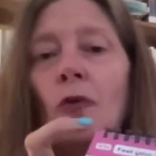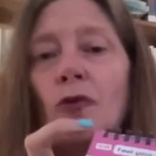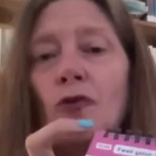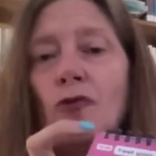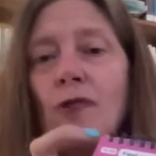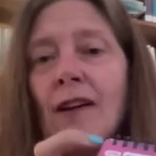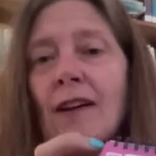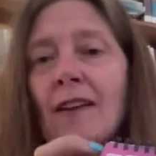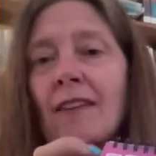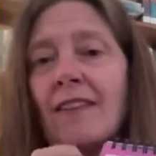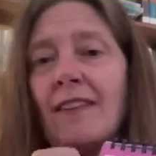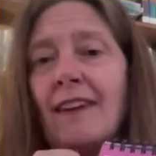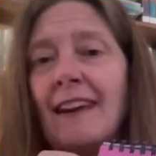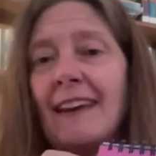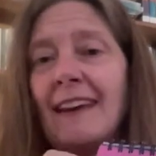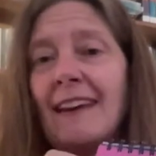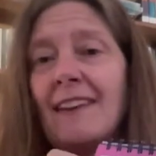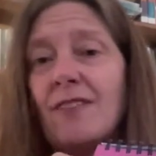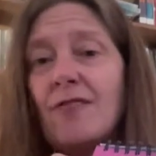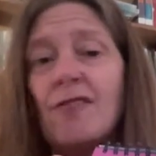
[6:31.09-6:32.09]

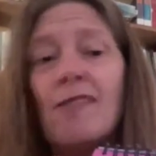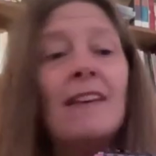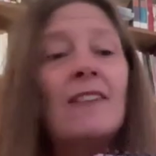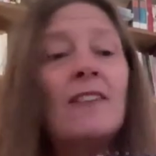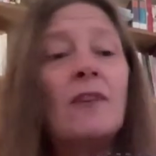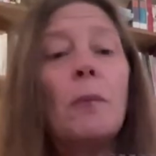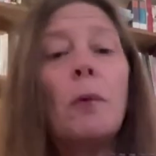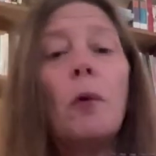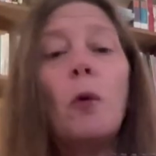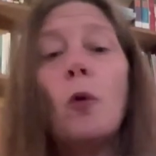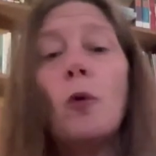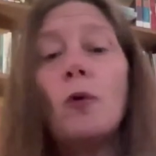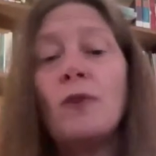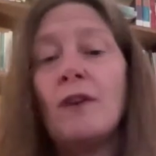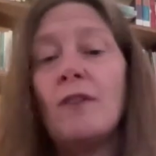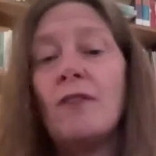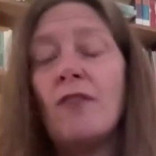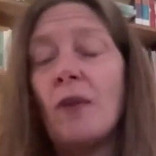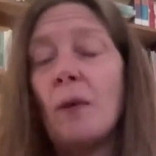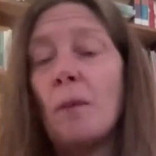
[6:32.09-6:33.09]
strengthening is really
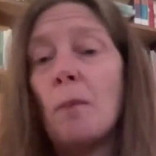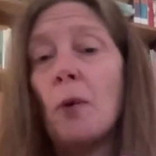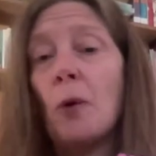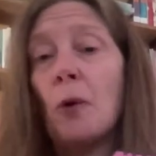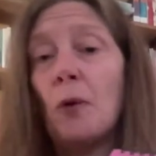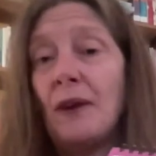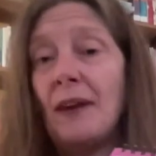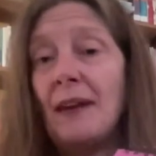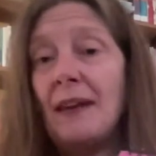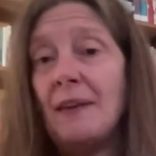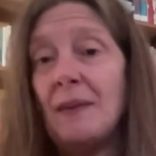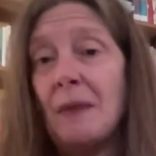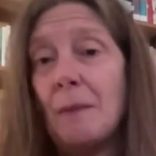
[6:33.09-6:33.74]
supportive for the body,